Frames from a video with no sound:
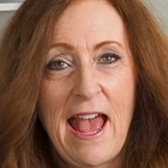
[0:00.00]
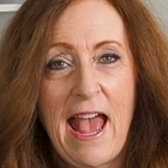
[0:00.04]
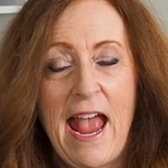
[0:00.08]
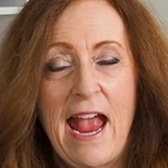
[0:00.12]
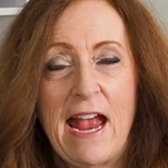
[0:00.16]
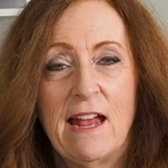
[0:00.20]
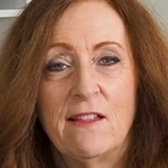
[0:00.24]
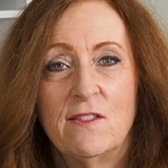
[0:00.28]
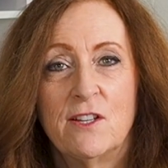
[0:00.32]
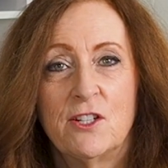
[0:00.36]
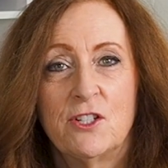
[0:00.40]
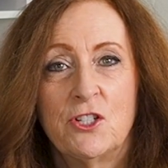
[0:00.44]

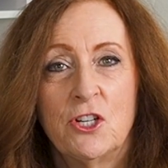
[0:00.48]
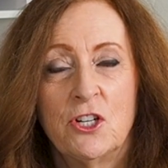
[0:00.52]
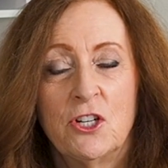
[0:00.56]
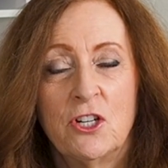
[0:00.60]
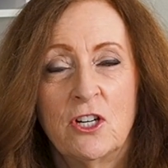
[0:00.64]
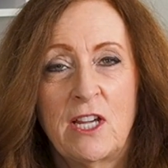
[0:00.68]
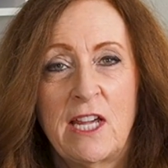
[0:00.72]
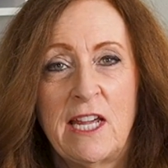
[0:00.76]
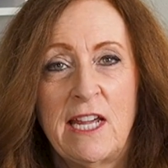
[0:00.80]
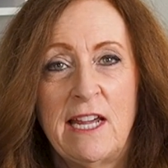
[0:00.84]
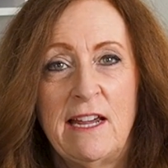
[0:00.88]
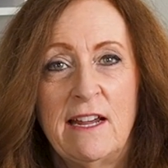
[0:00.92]
And the
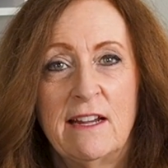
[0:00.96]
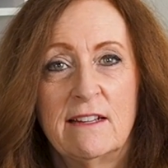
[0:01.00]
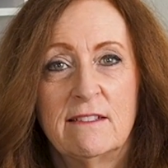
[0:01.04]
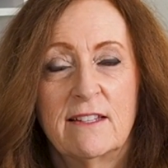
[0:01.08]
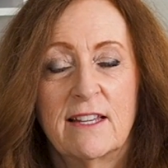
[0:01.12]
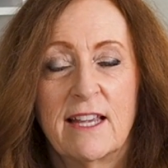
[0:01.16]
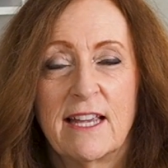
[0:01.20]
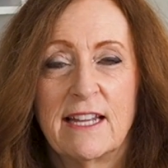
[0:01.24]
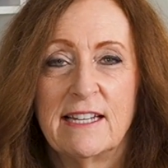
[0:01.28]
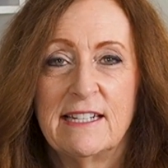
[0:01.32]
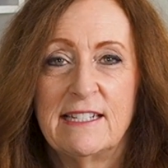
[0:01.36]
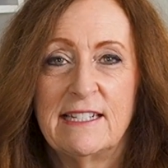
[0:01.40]
turkey
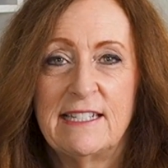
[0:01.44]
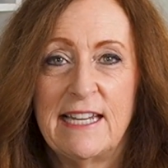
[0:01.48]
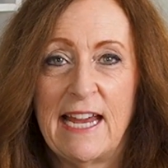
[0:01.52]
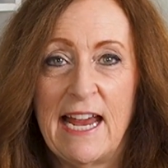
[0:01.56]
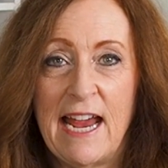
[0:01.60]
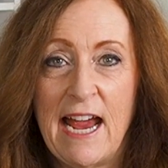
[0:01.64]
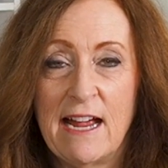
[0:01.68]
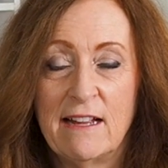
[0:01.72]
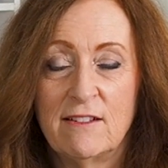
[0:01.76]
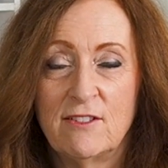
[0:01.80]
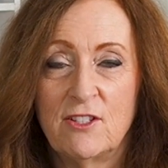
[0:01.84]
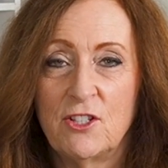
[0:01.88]
is going to
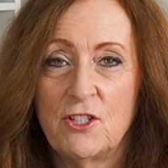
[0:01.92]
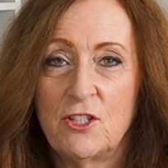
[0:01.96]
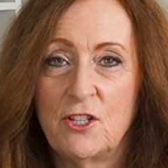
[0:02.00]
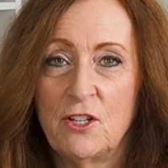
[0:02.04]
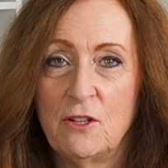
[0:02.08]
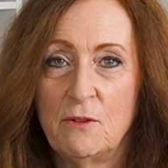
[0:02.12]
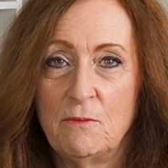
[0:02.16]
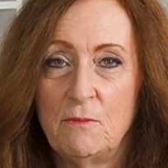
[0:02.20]
dance to